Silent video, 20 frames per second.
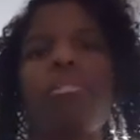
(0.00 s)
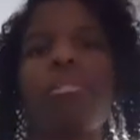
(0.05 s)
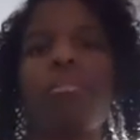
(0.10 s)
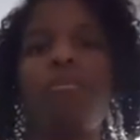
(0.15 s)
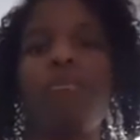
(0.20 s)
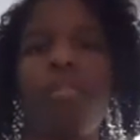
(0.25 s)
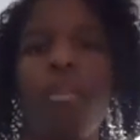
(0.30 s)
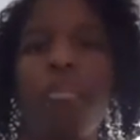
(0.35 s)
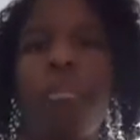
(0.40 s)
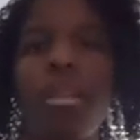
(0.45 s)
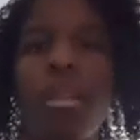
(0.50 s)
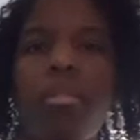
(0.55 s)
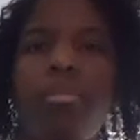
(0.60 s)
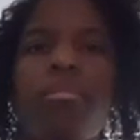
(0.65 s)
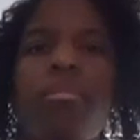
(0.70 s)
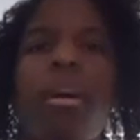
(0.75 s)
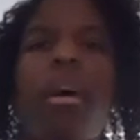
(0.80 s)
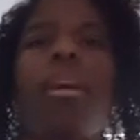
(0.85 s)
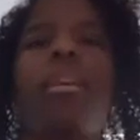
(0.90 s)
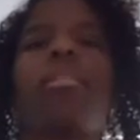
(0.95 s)
this feminine
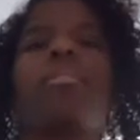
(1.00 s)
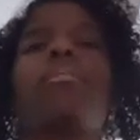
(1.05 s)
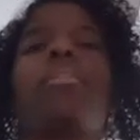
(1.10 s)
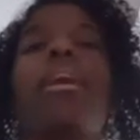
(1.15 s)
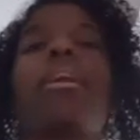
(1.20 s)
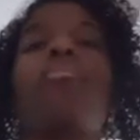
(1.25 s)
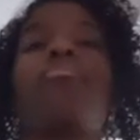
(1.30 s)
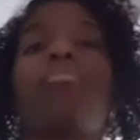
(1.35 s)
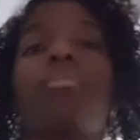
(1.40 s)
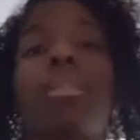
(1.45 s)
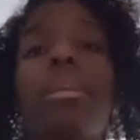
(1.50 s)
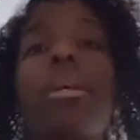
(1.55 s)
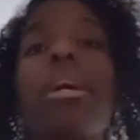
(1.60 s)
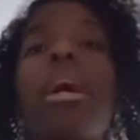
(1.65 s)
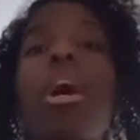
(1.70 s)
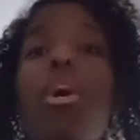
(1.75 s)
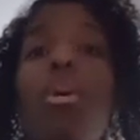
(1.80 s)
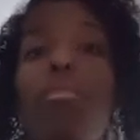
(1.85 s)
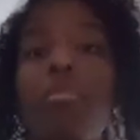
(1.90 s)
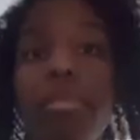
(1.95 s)
side that really
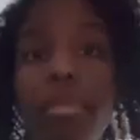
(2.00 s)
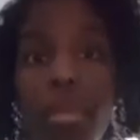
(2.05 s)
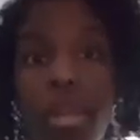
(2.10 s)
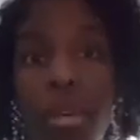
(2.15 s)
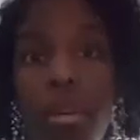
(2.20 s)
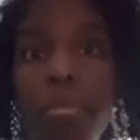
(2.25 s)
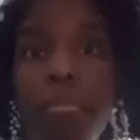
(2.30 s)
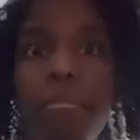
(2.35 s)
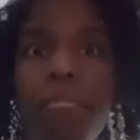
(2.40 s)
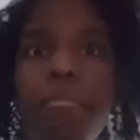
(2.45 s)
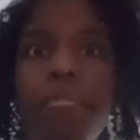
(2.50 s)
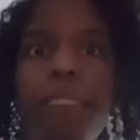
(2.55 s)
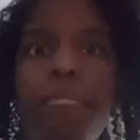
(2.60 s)
helps them.